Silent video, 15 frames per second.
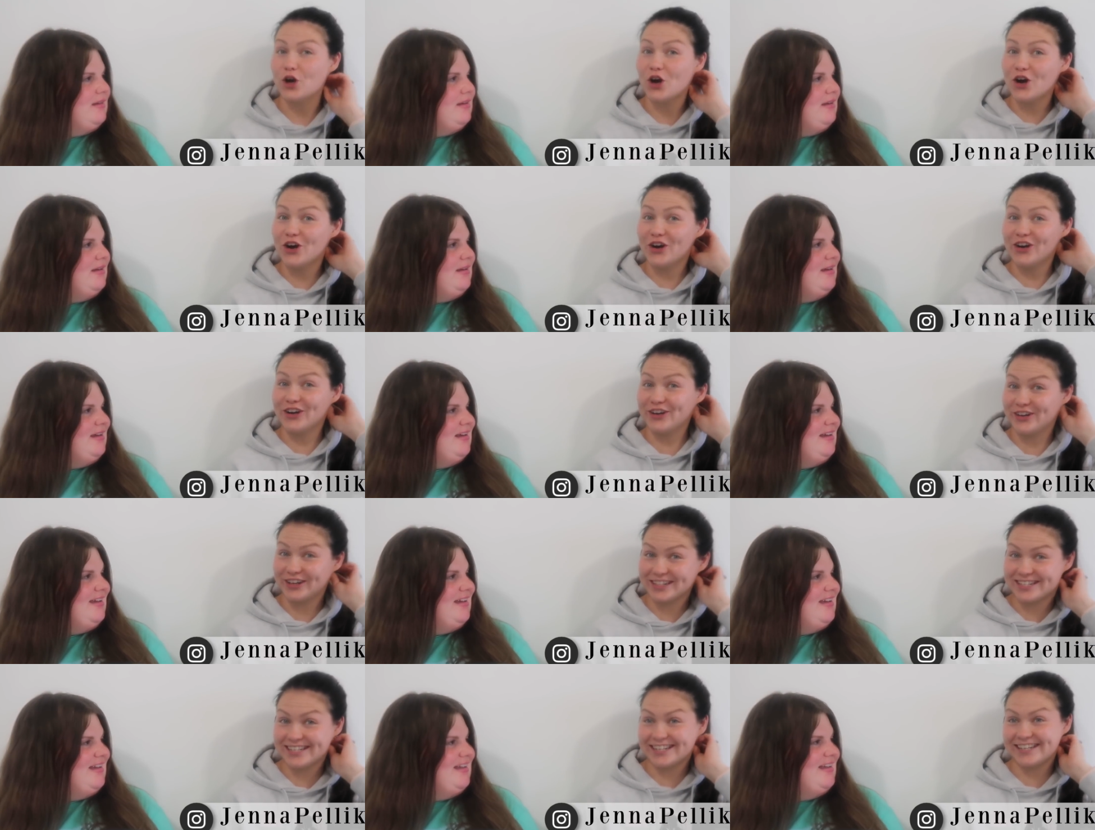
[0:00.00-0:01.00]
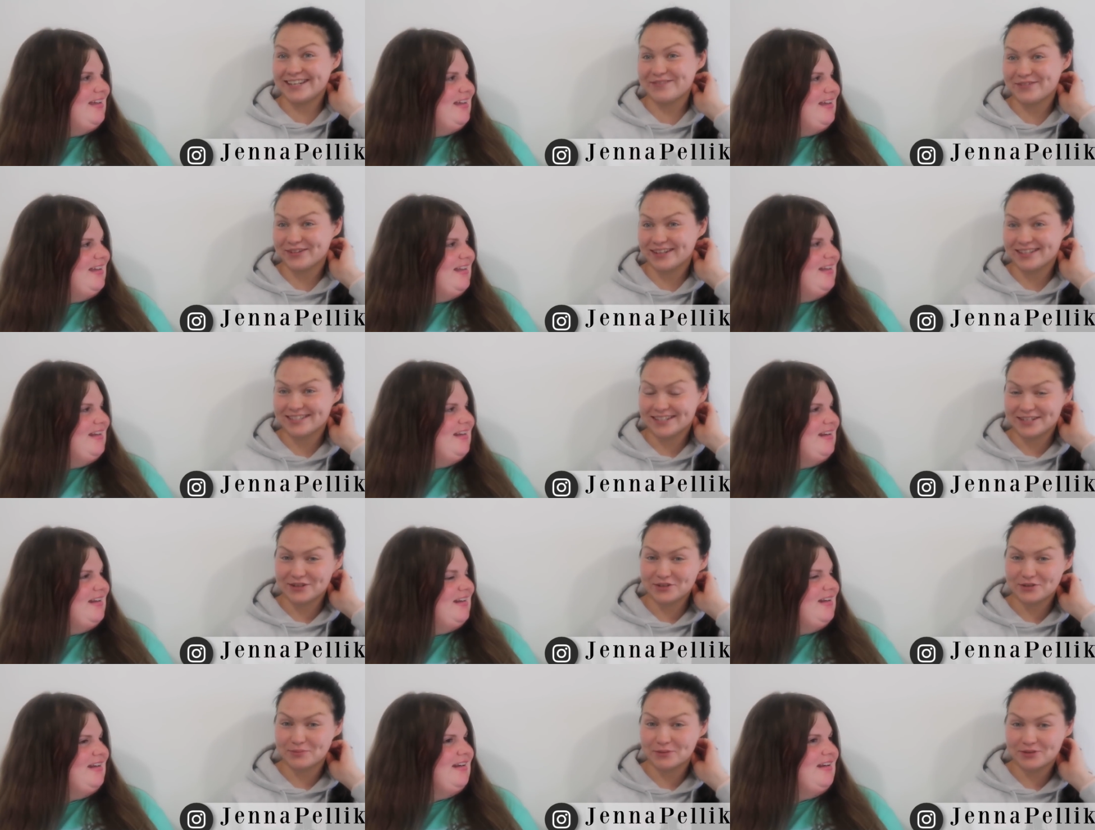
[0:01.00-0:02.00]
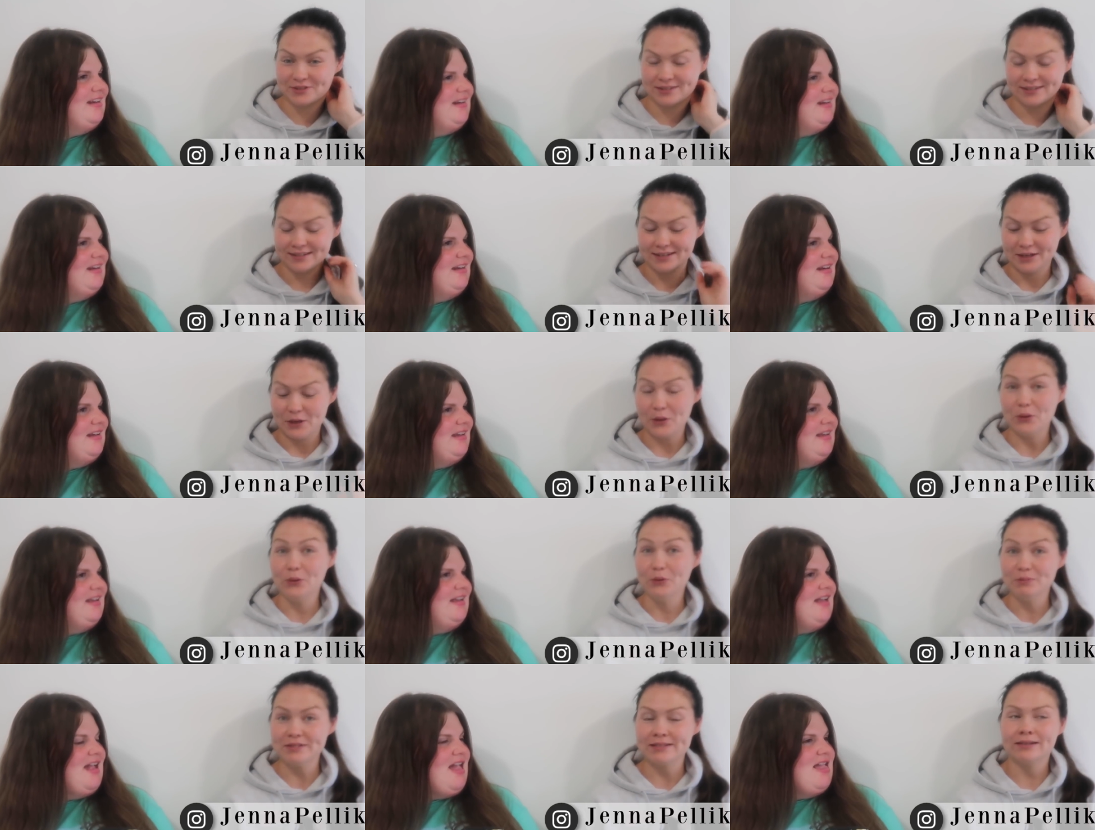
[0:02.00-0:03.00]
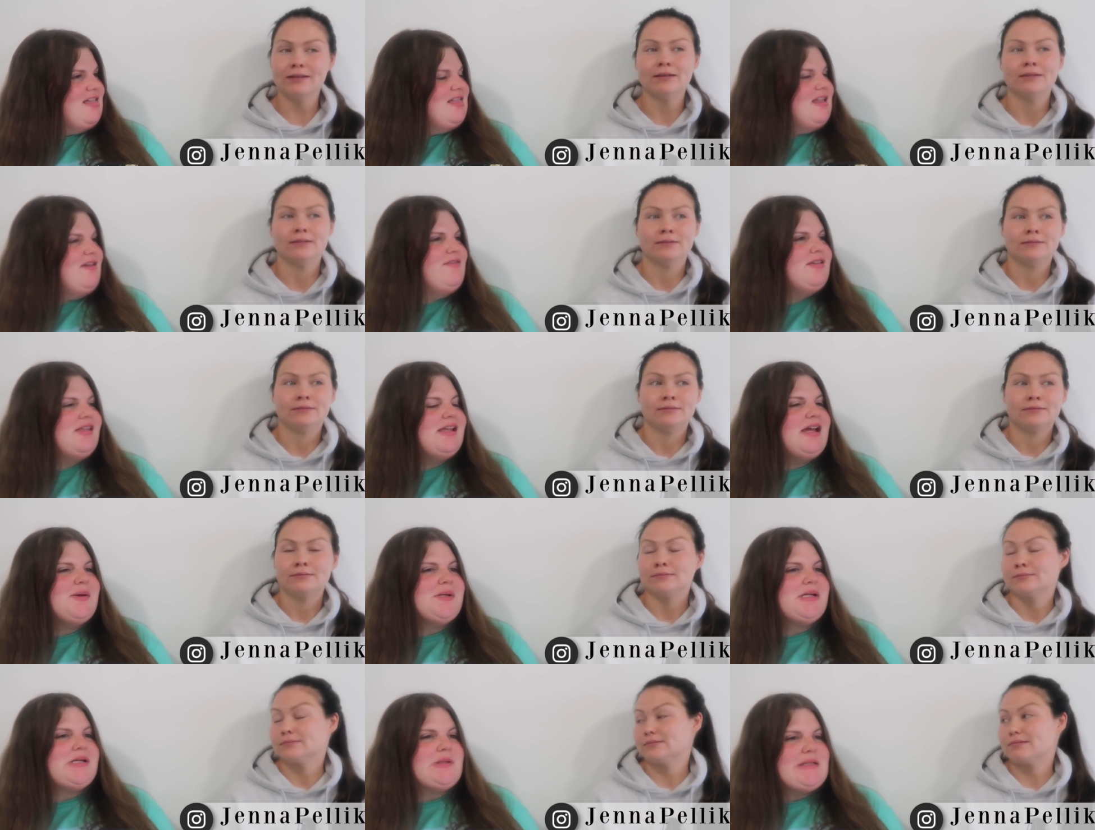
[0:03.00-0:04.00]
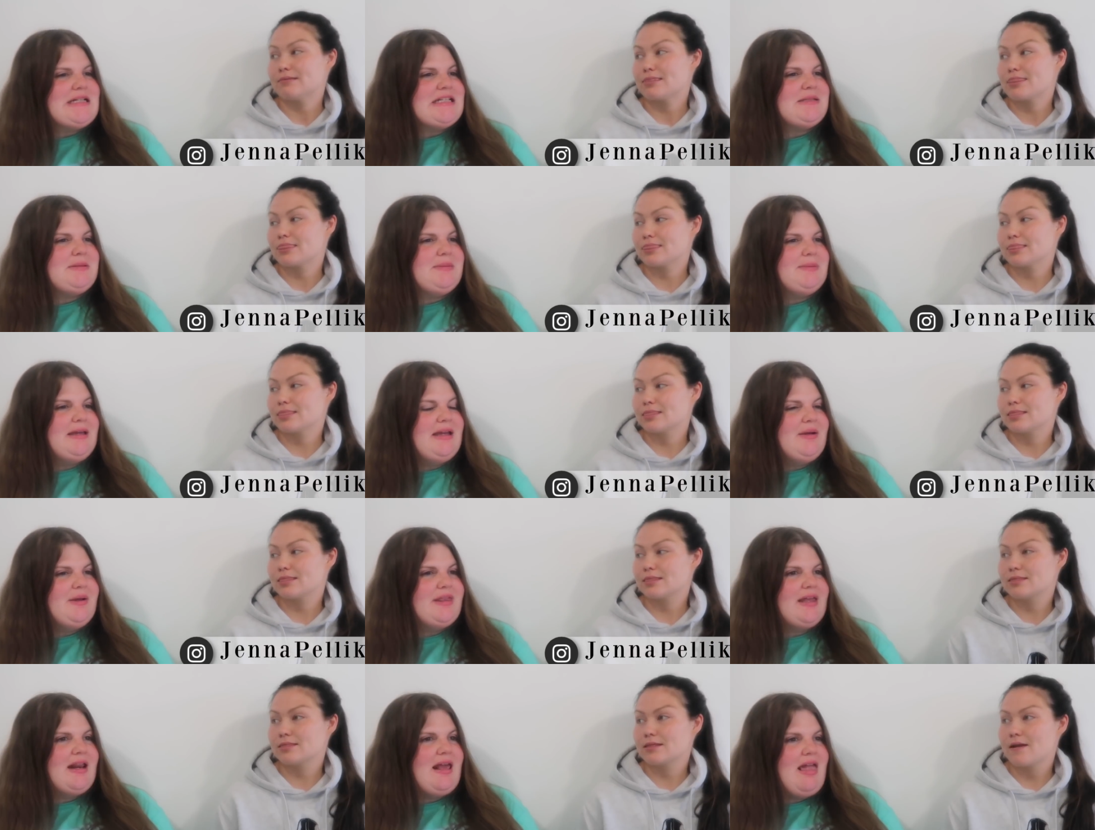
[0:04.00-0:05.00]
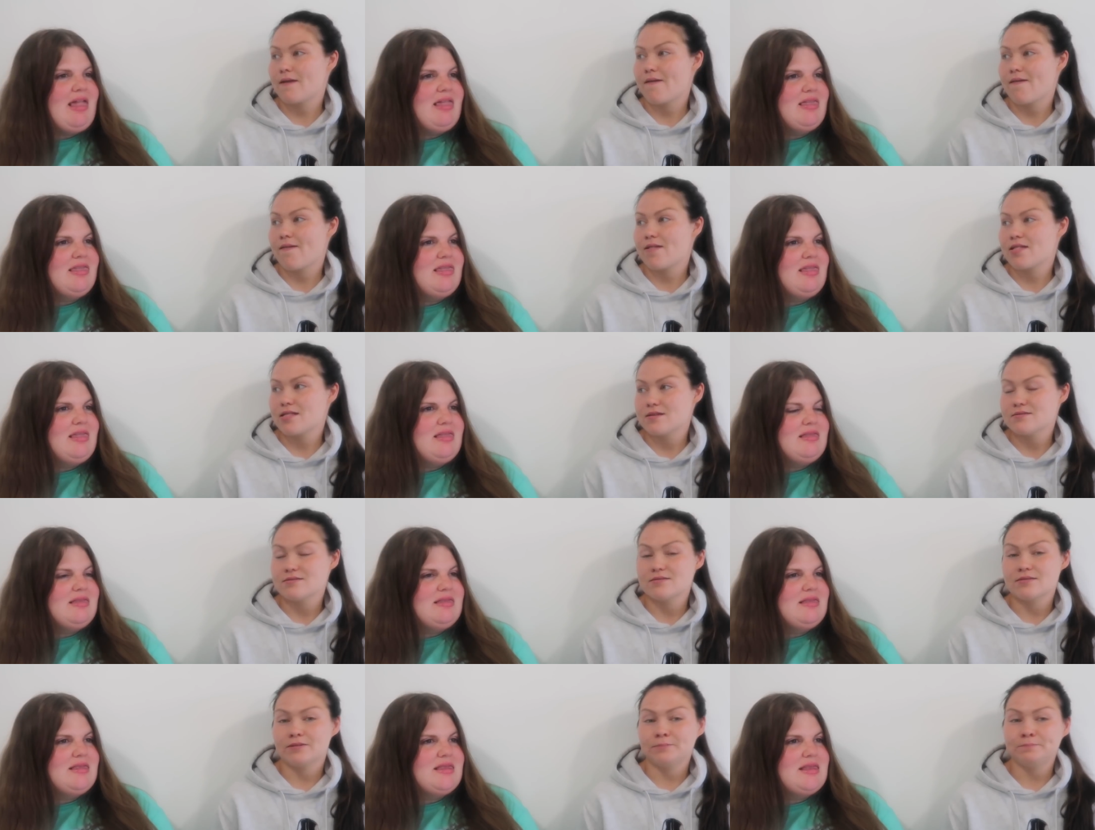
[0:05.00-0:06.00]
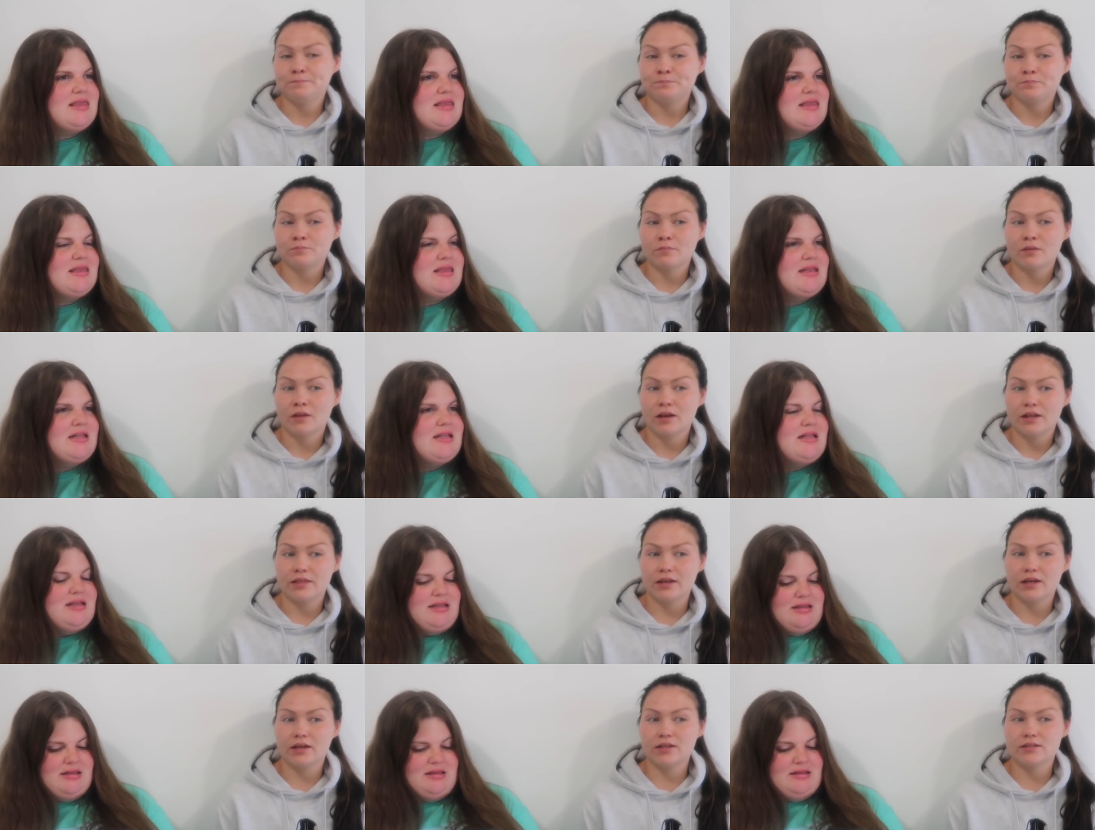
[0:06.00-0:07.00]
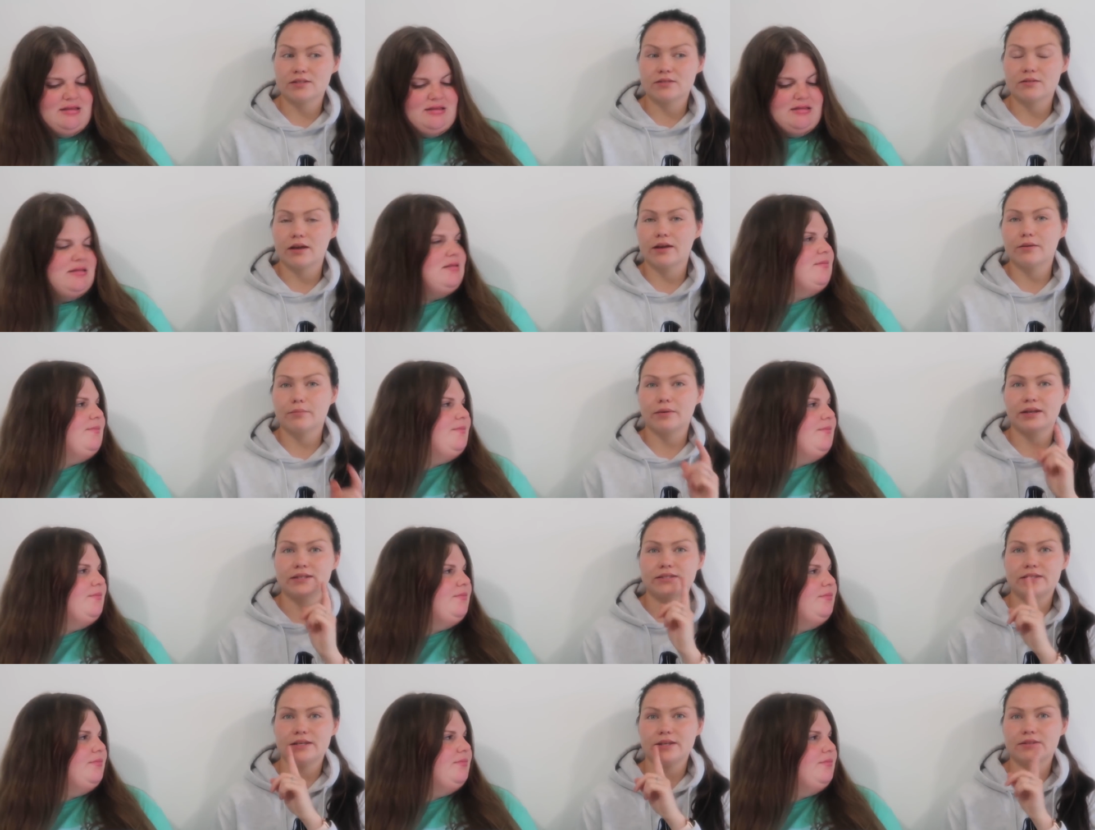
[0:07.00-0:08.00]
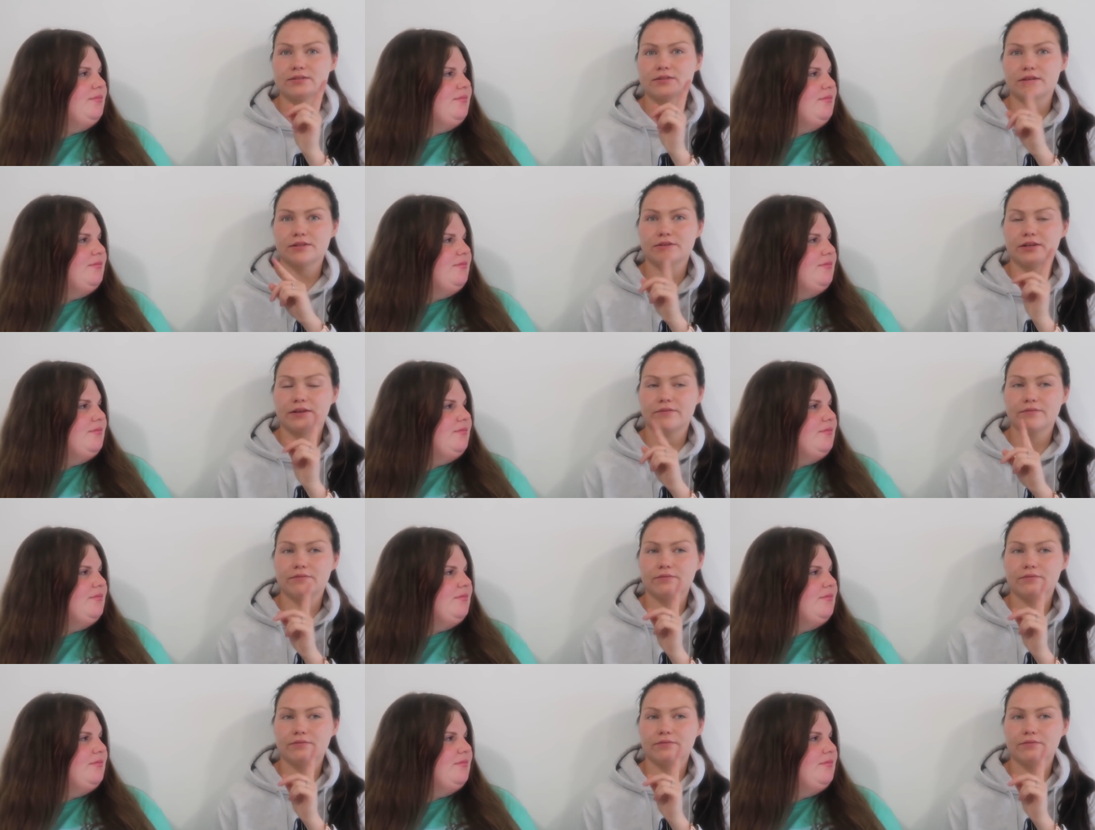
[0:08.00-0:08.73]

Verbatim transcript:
Speaker 1: long time, for like 10 years almost.
Speaker 2: Oops. I feel like I would always be playing with it.
Speaker 1: Yeah. I think it's like my teeth started to get